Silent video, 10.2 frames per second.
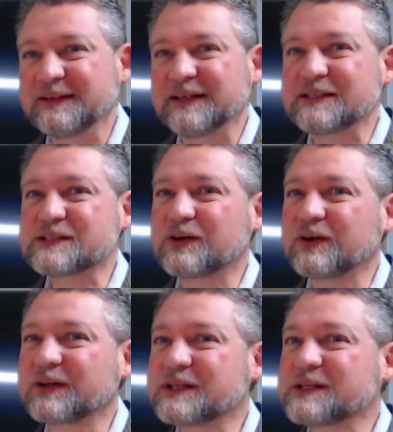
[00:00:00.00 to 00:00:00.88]
It's
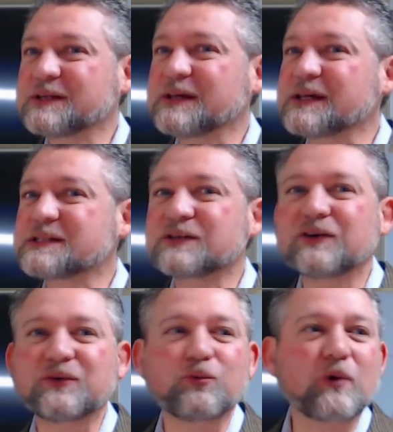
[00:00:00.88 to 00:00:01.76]
talking to a
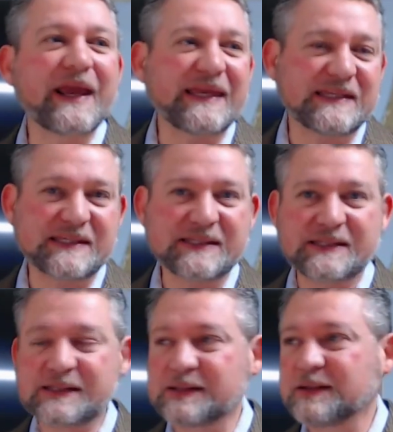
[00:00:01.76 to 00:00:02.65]
certain
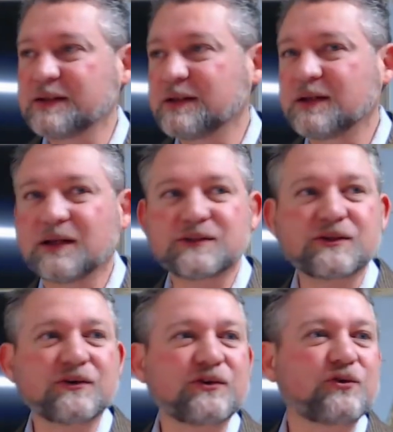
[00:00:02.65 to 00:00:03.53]
race, a
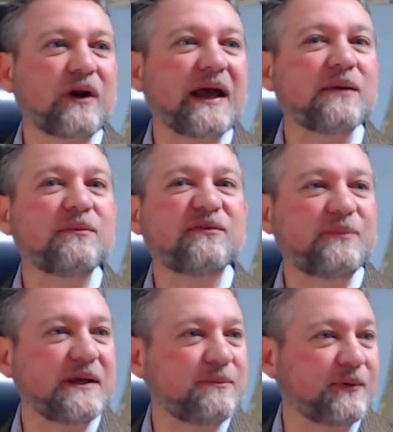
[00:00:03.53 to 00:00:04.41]
certain tribe of
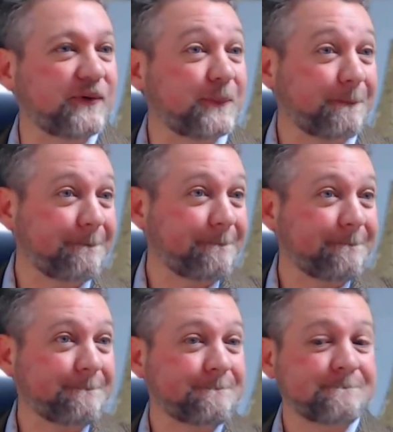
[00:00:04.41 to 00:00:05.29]
people.
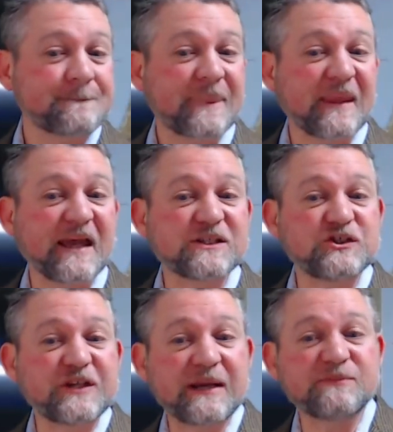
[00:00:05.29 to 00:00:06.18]
That's
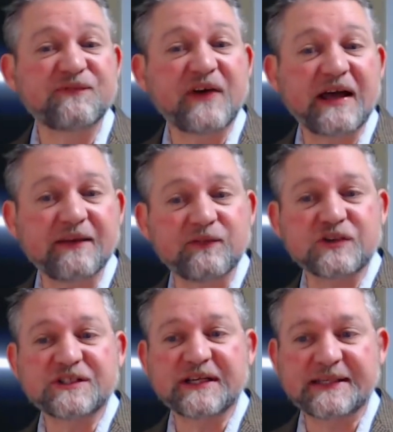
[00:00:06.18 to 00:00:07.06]
James 5,
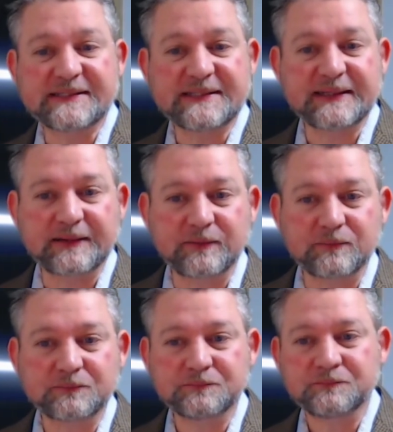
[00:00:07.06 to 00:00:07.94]
verse 19.
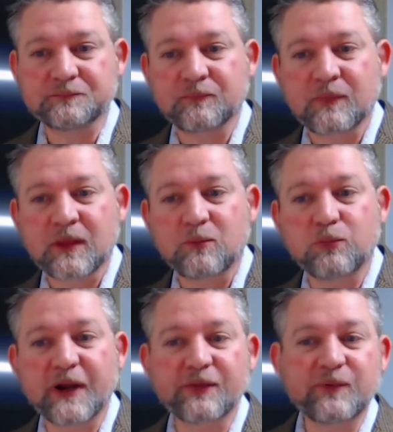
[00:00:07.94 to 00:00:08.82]

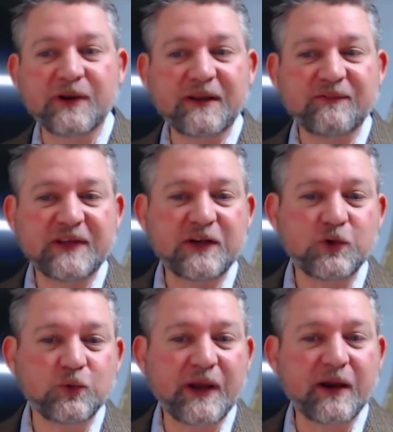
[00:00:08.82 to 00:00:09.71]
Brethren, if any
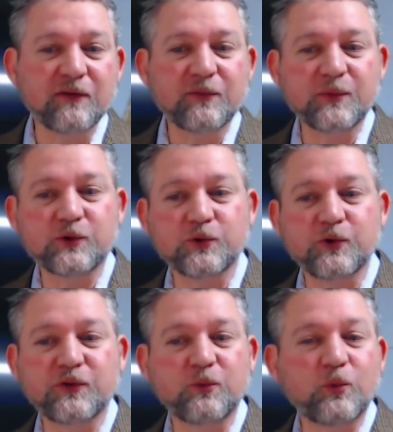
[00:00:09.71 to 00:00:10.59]
do err from the
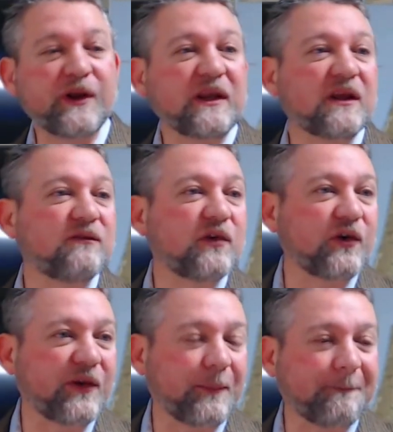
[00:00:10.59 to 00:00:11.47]
truth, and one
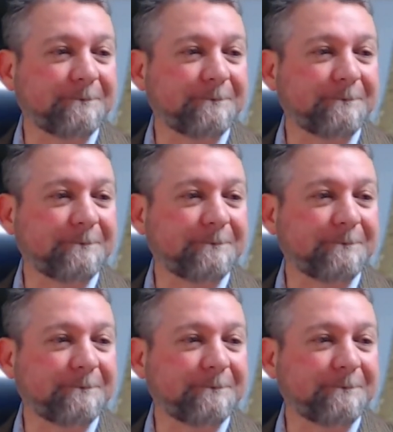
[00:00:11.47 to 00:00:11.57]
convert him.